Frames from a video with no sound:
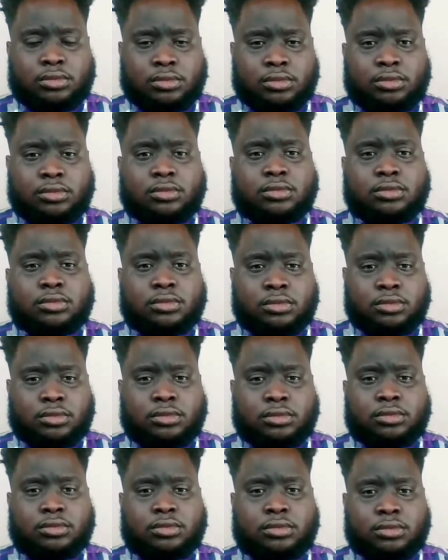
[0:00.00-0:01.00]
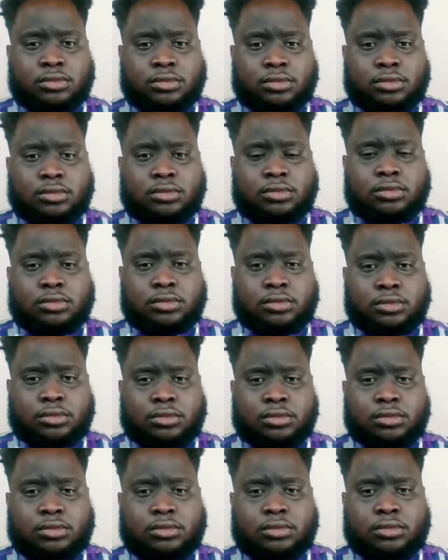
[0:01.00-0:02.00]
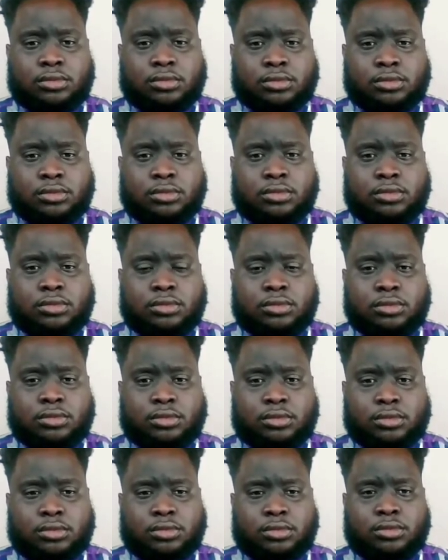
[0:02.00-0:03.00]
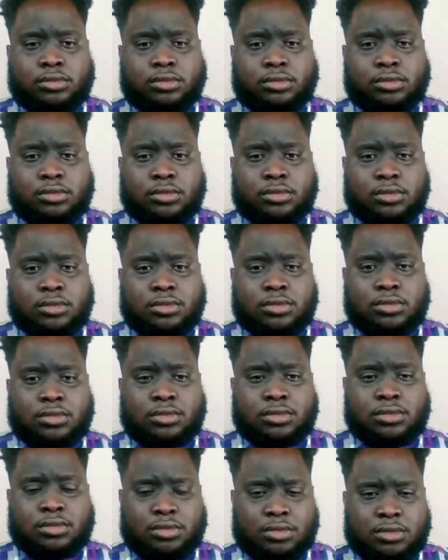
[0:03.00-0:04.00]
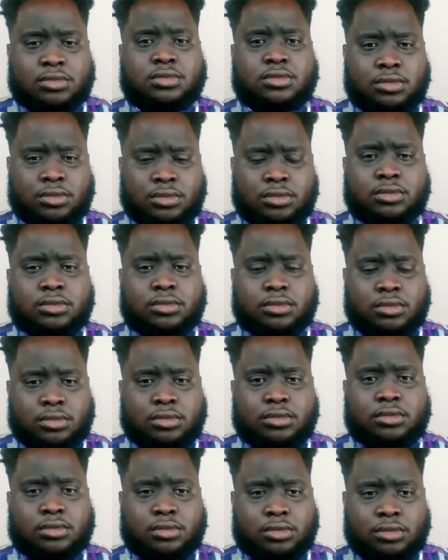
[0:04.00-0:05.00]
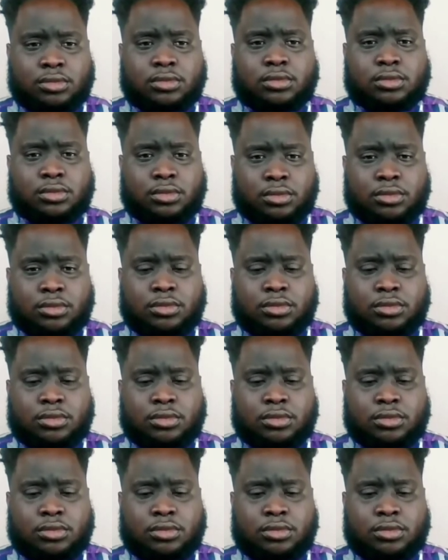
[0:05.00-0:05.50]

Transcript: The person shown says nothing.